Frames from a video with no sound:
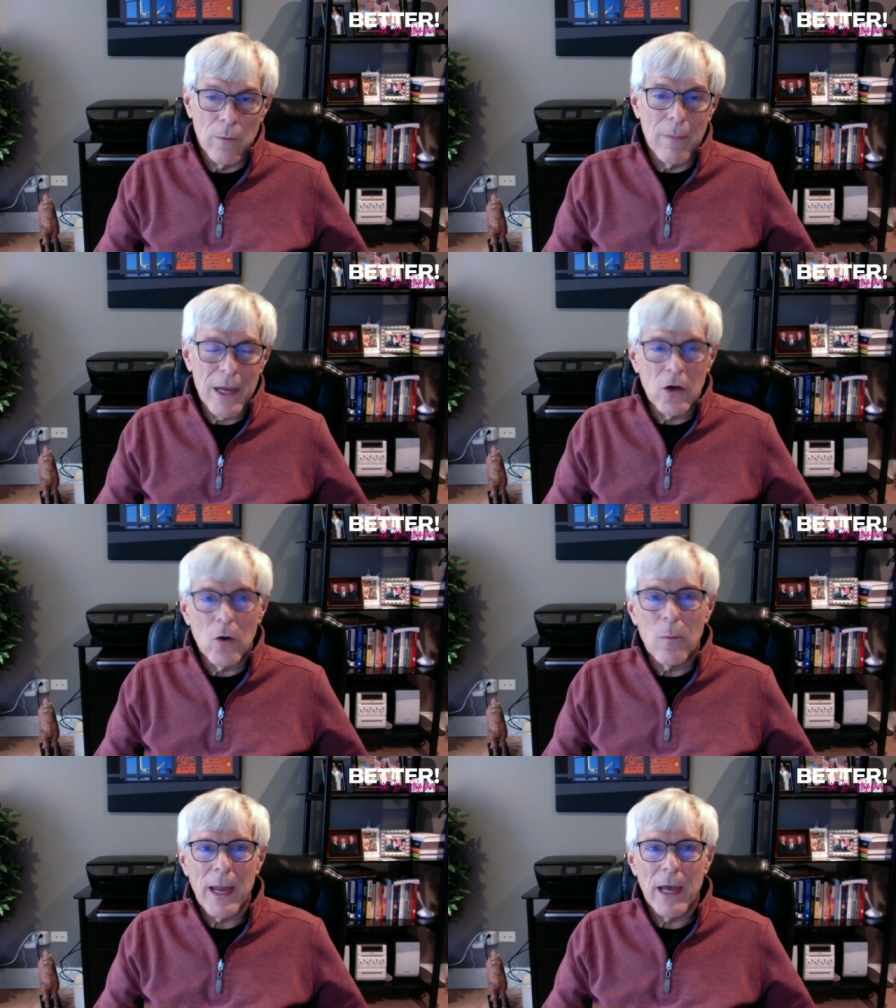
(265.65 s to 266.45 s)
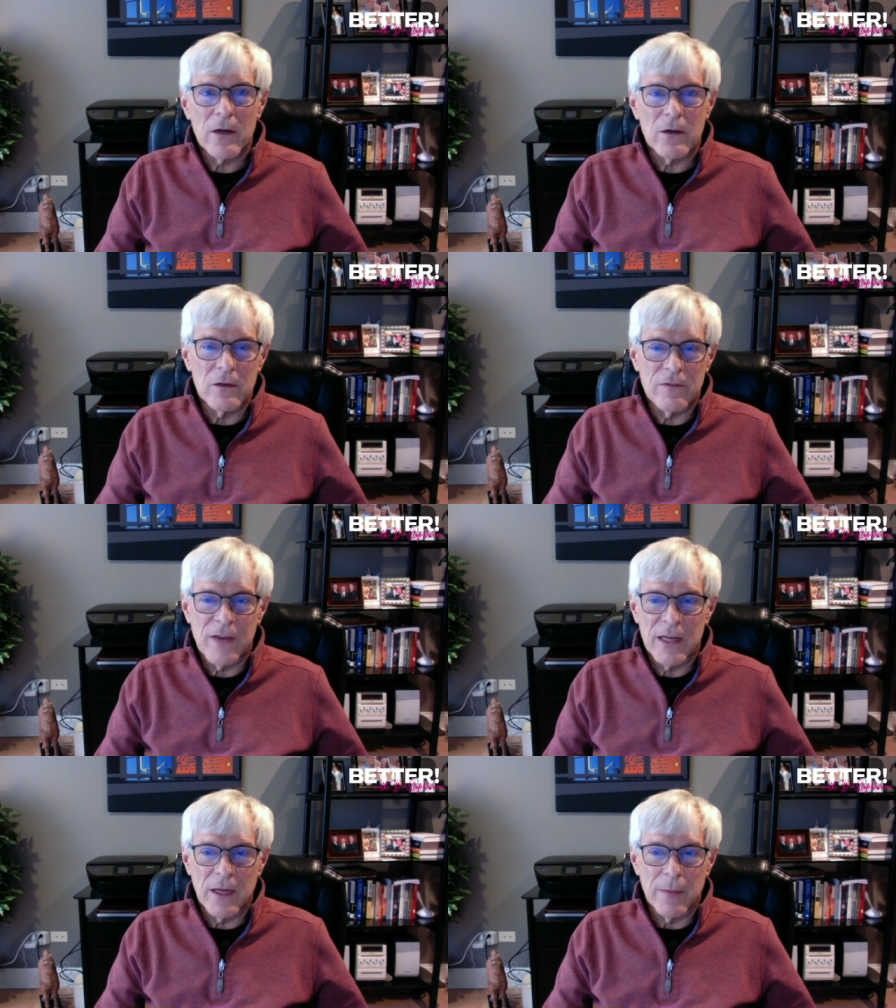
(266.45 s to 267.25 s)
male pattern of
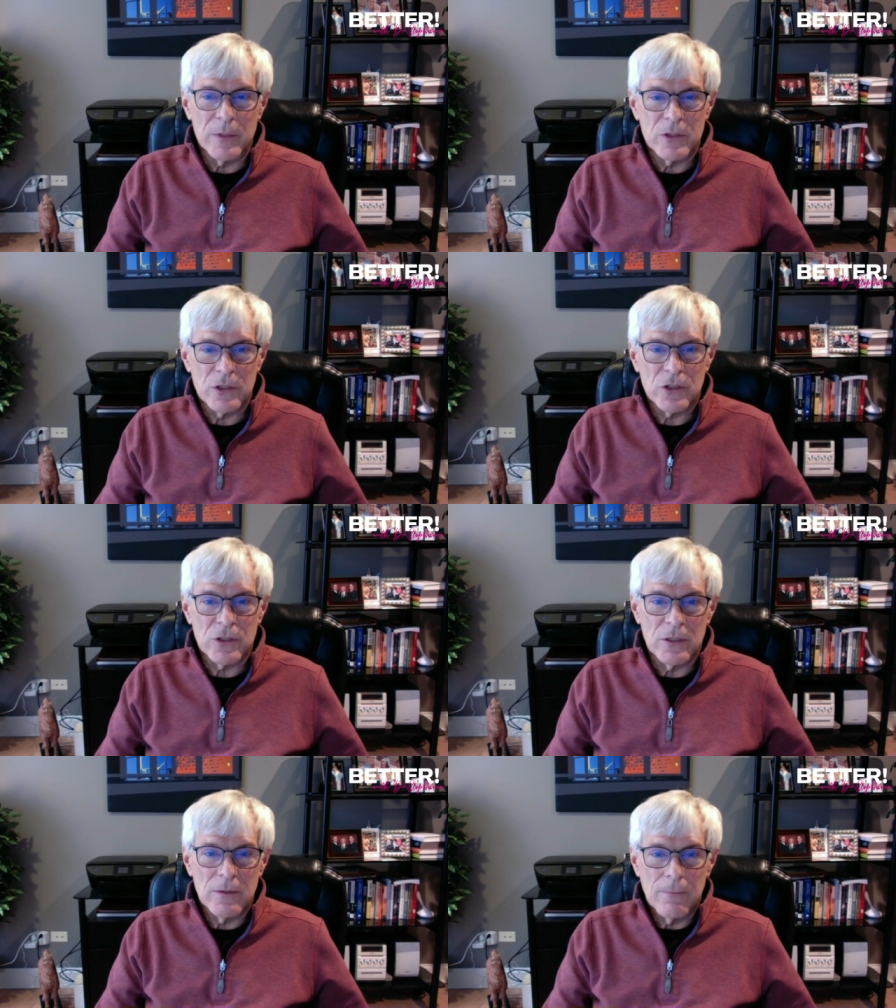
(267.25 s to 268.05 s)
fat deposition.